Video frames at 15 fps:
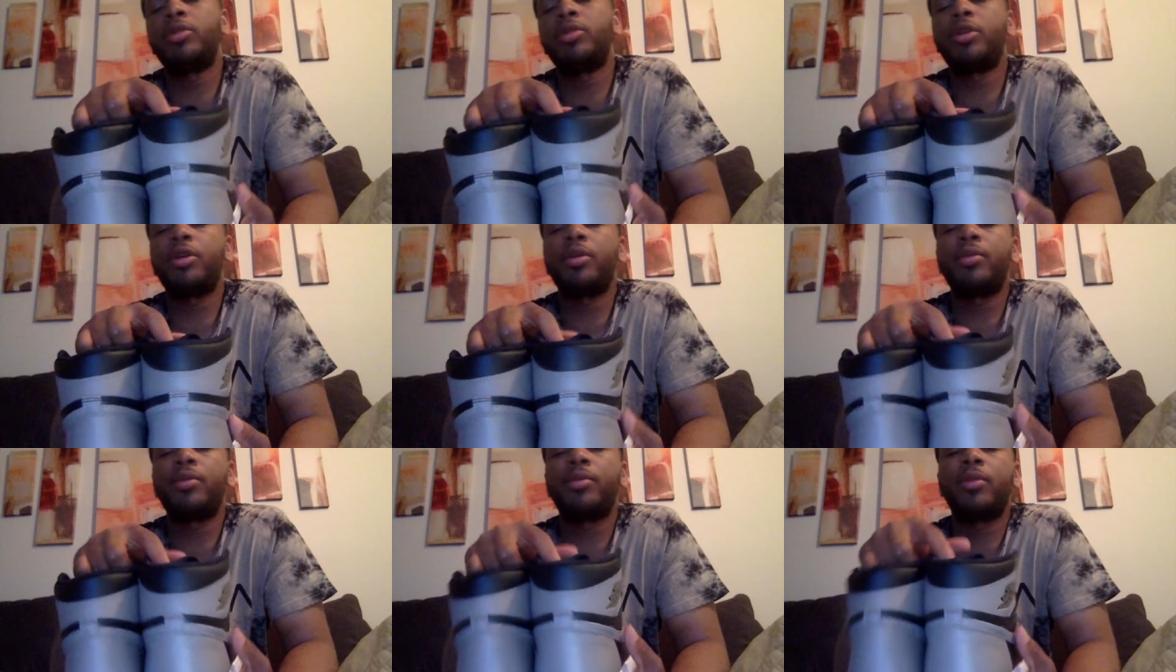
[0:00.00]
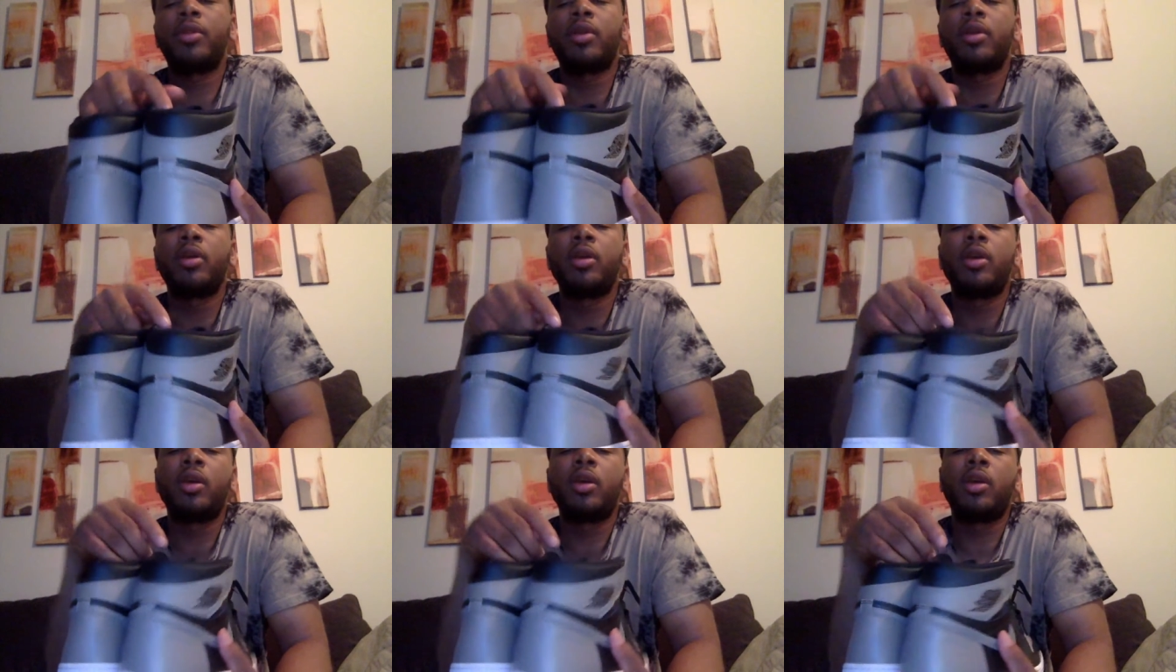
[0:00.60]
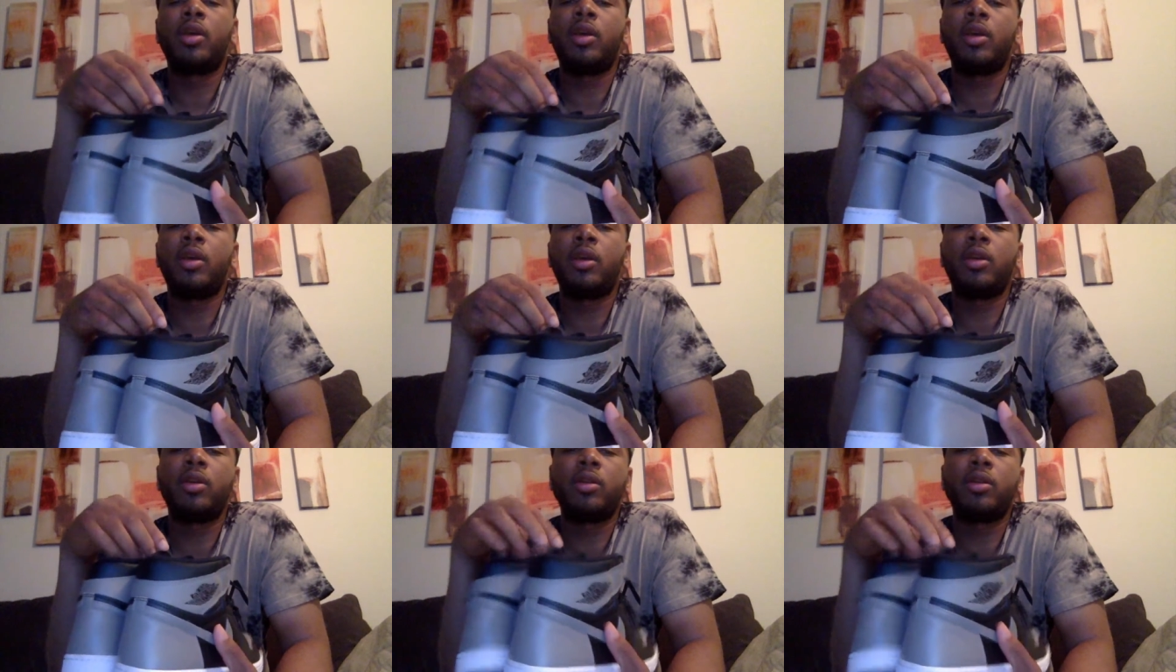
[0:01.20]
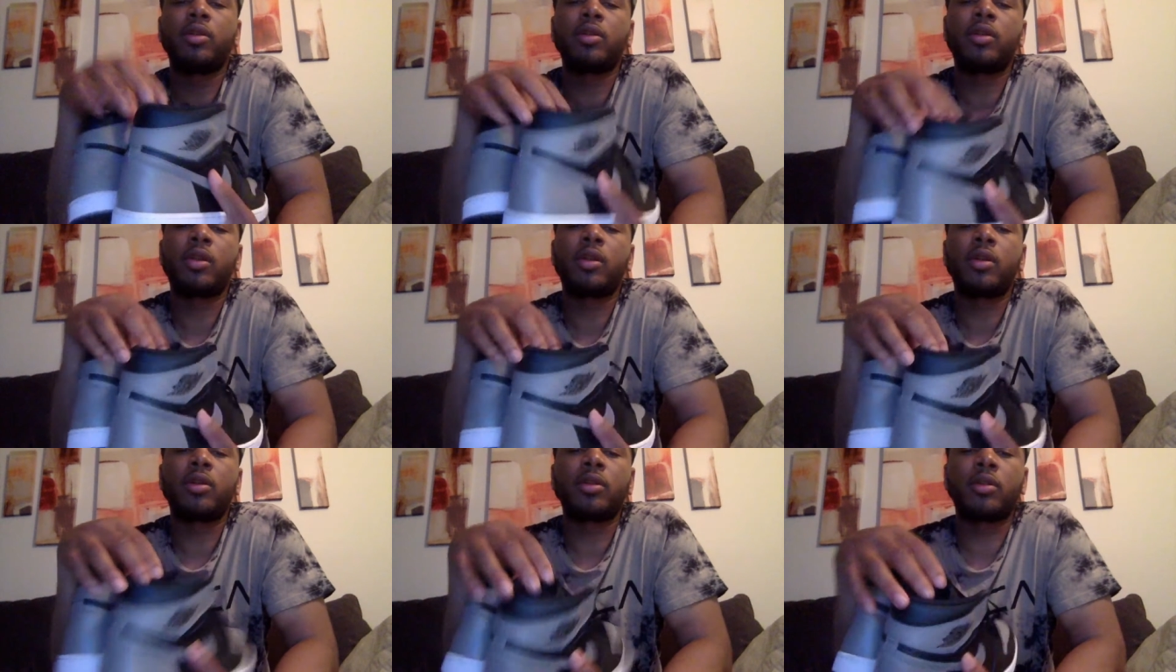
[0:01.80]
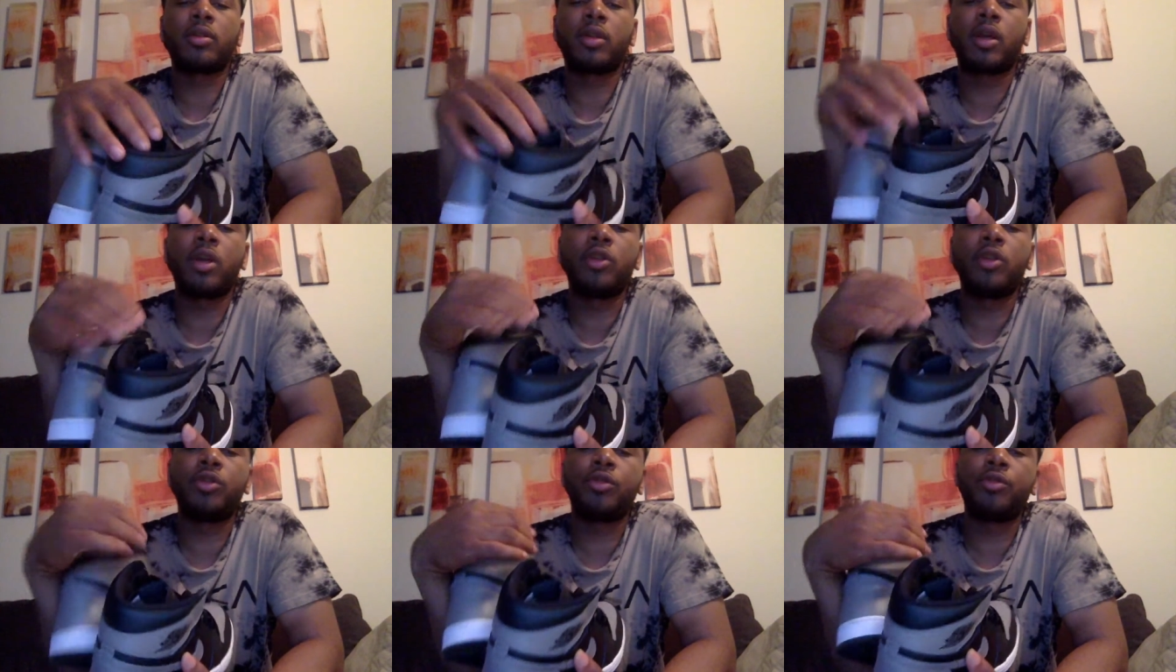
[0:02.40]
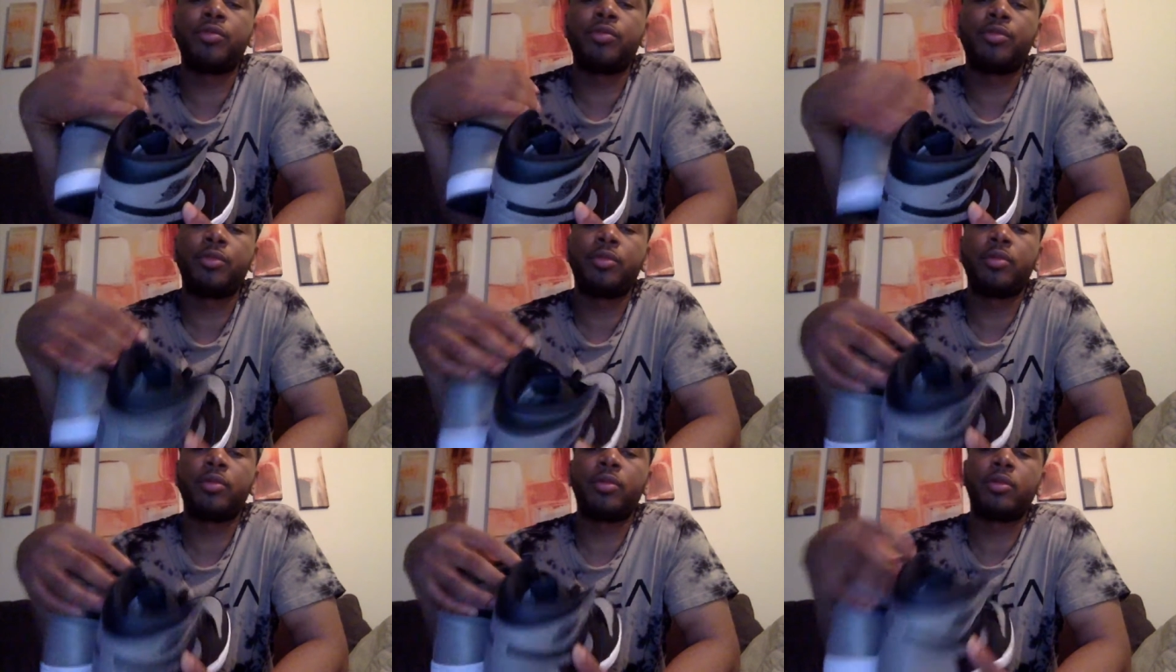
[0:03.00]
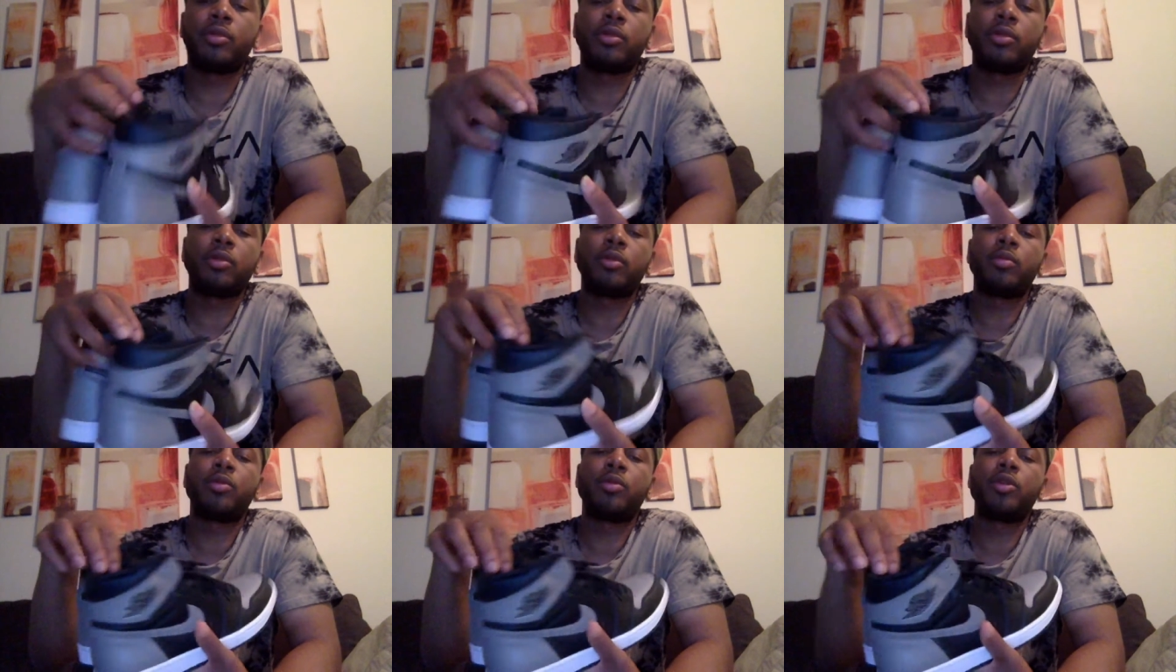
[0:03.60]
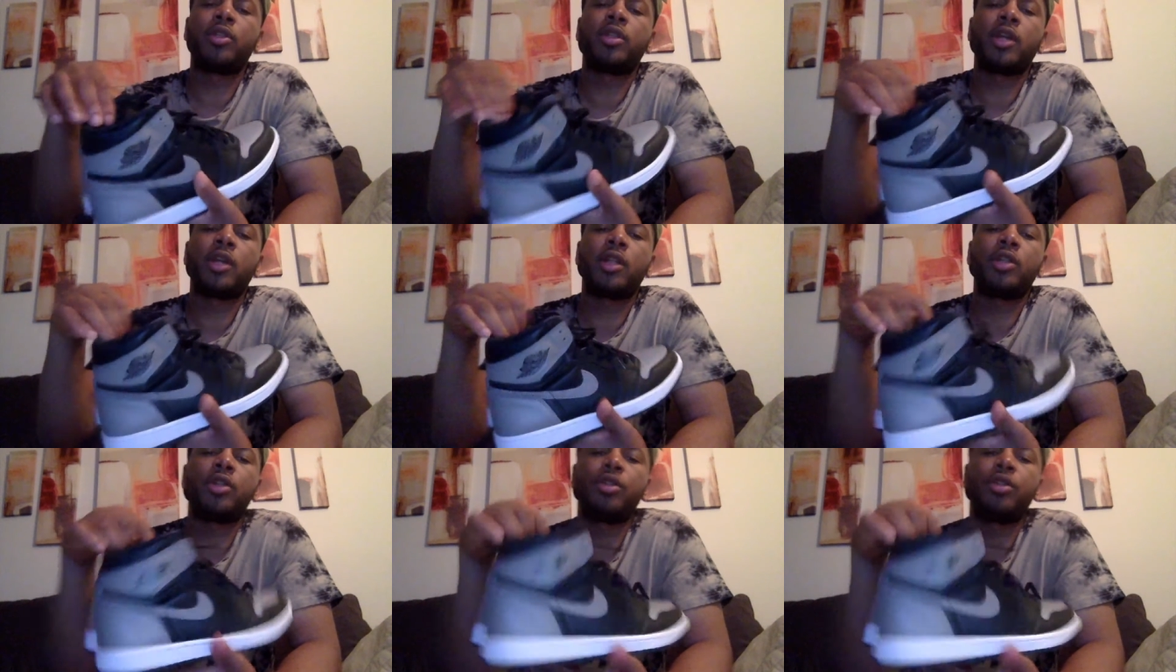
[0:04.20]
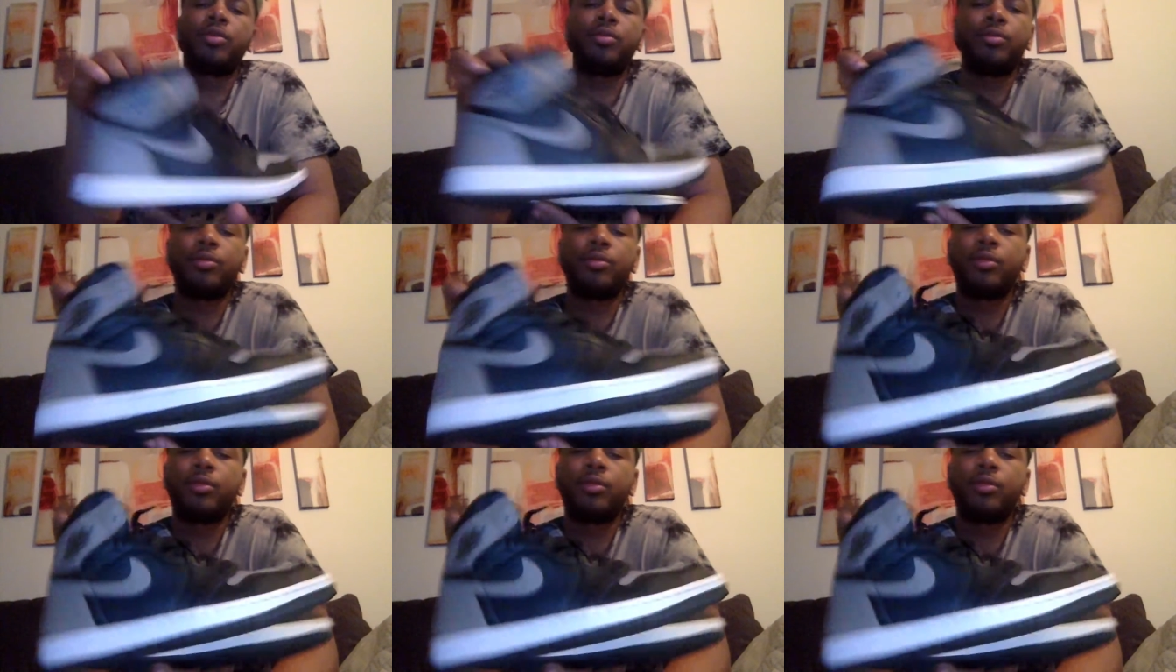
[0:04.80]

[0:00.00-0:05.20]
shirt, and I enjoyed them. It's a pretty solid shoe.